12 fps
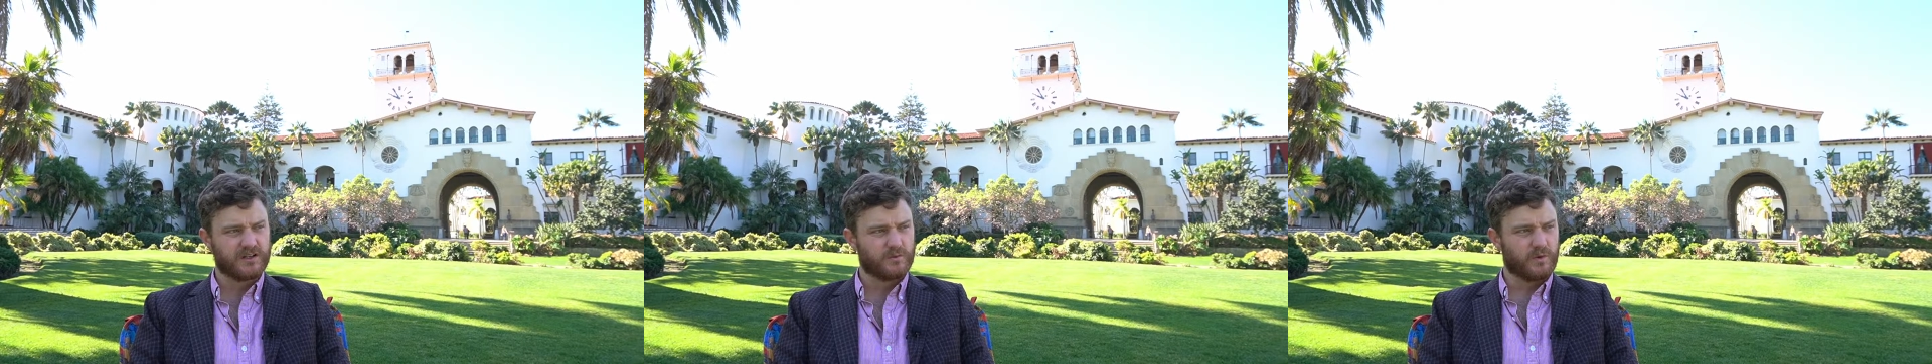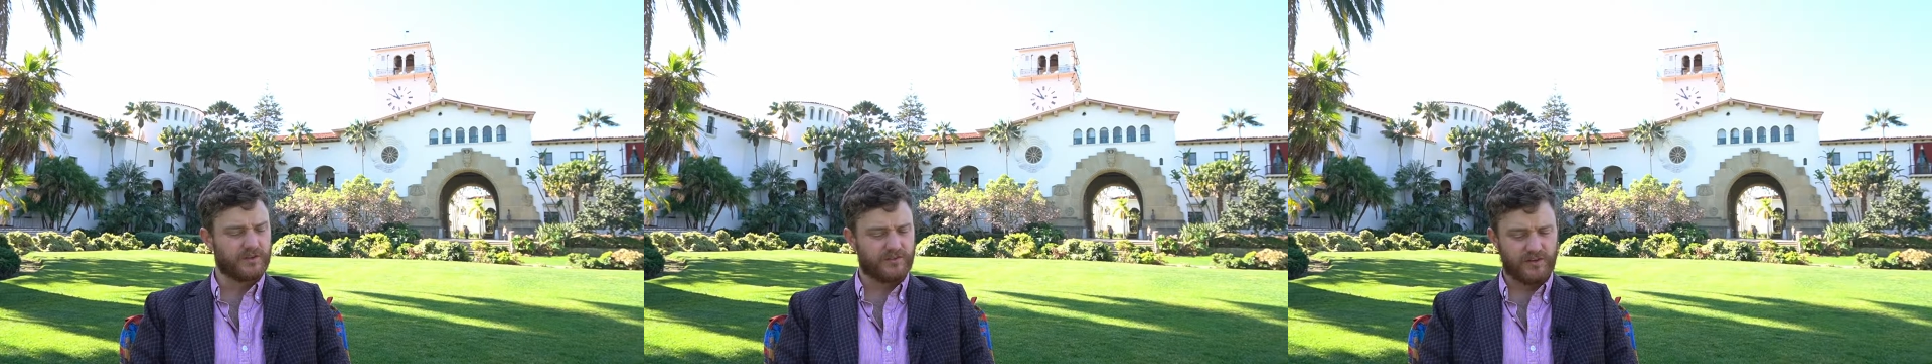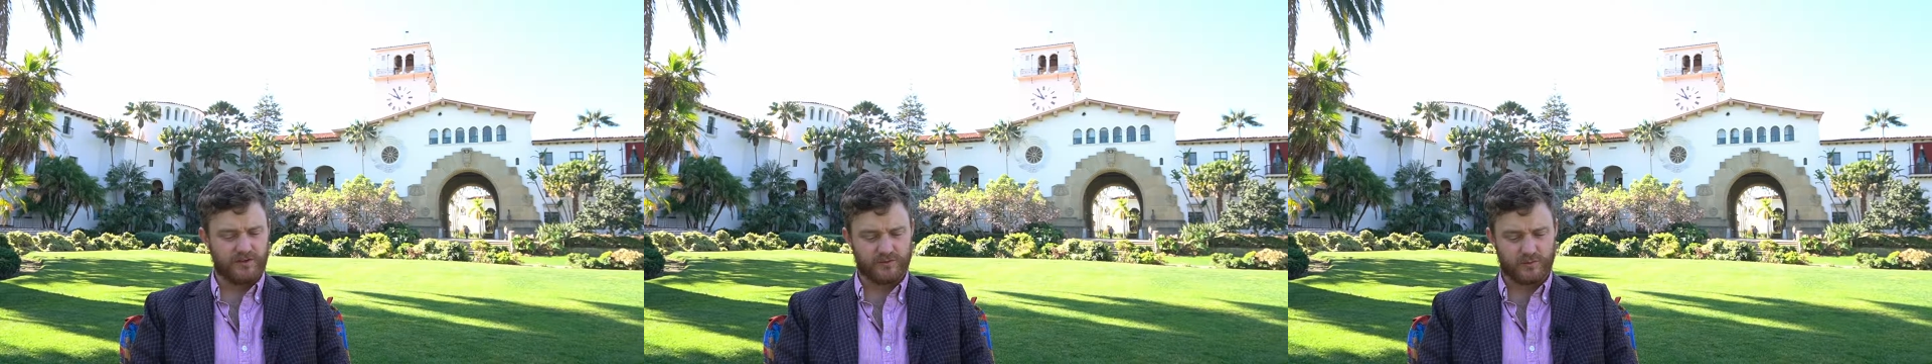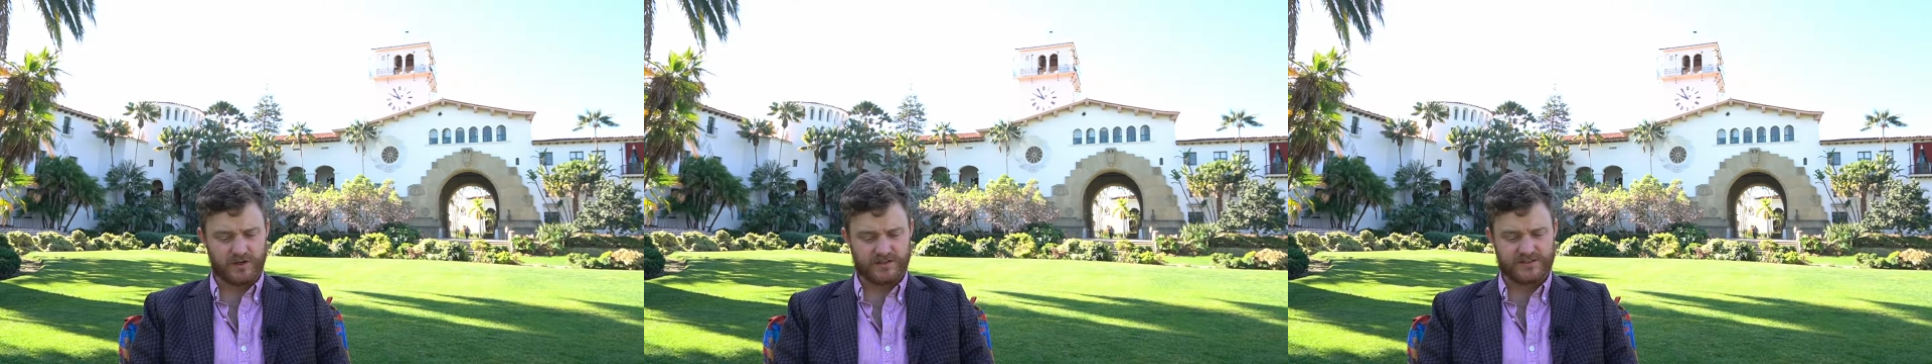What's
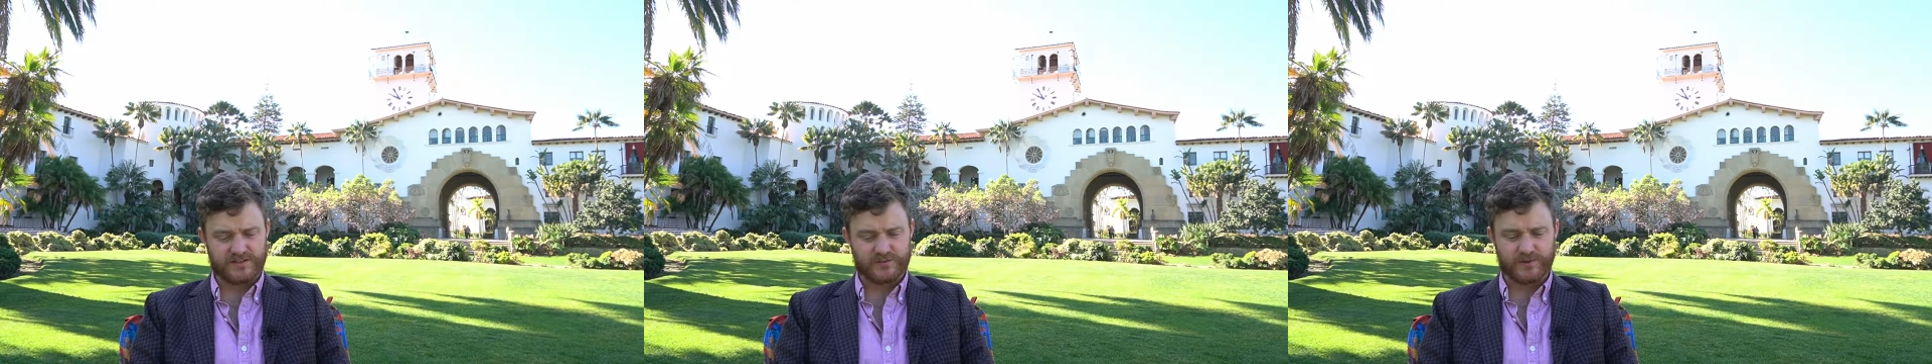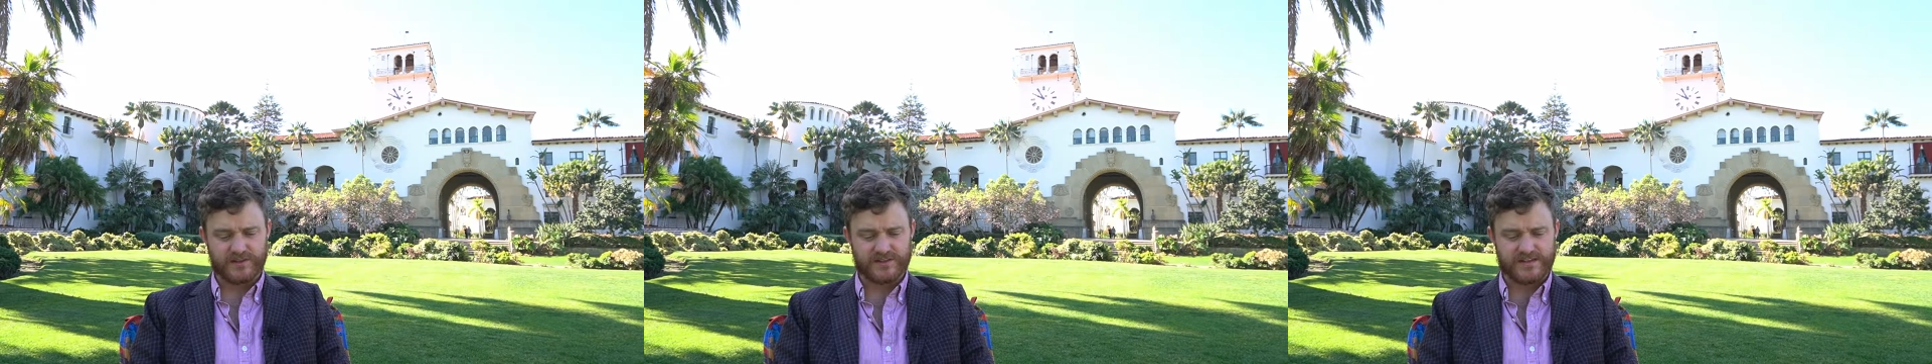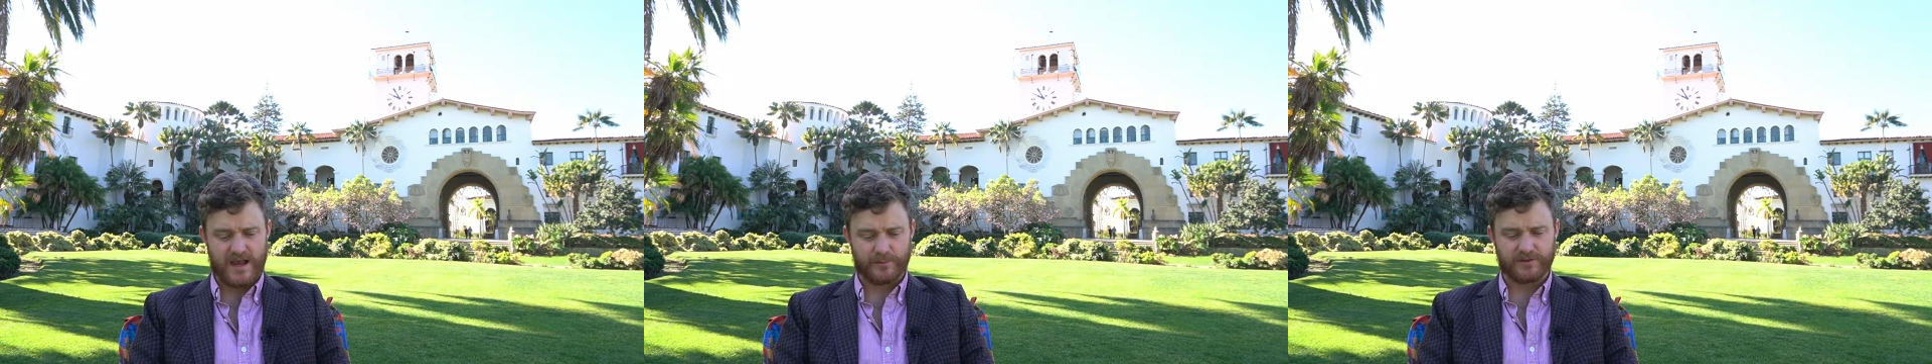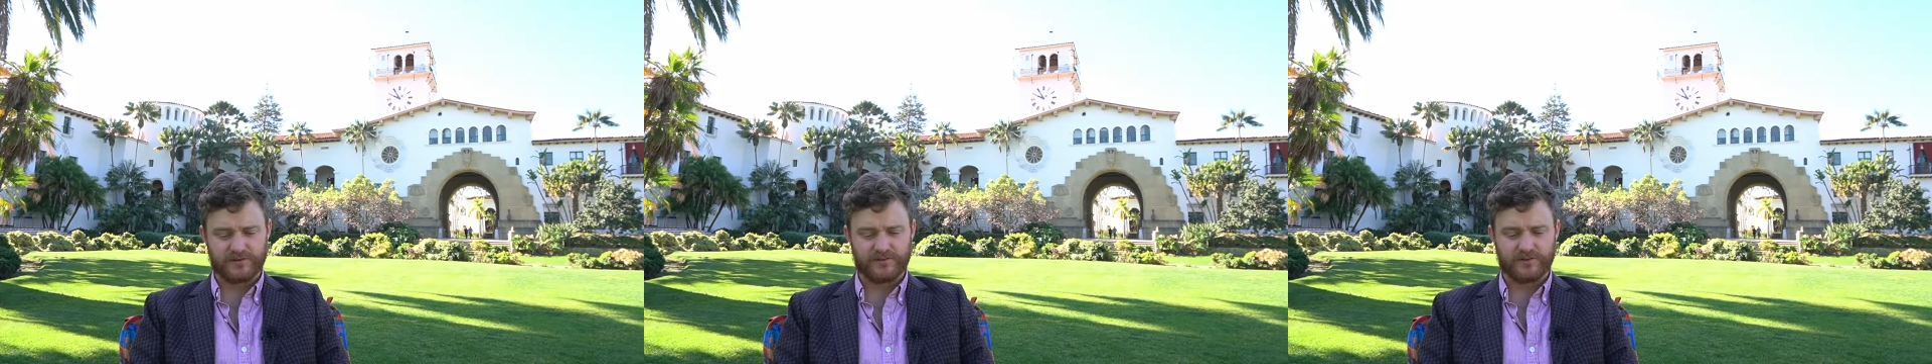even worse is when this
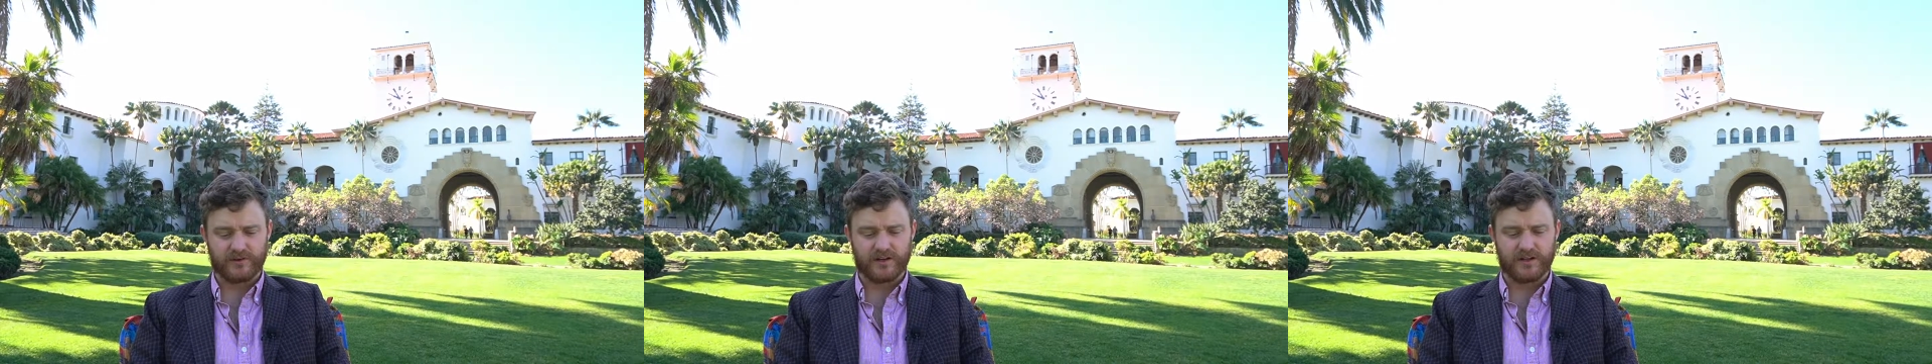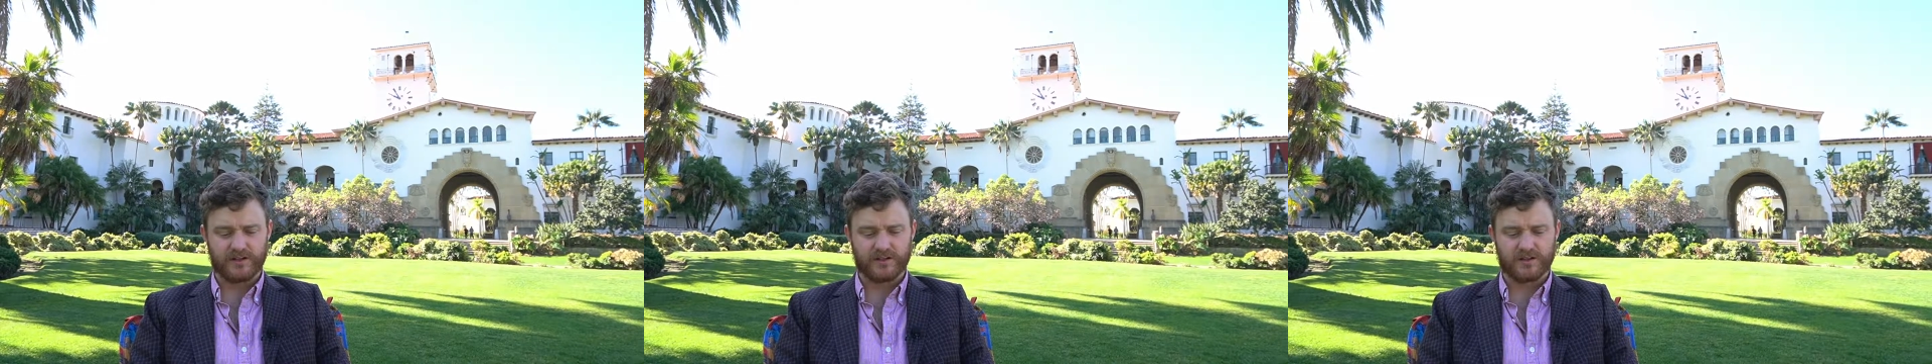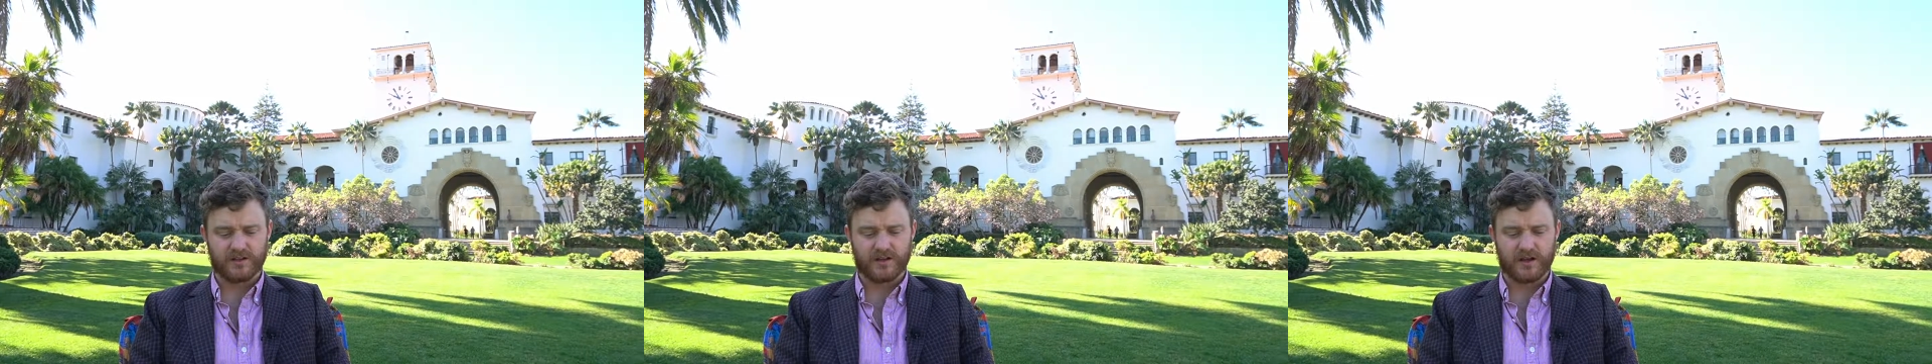happens during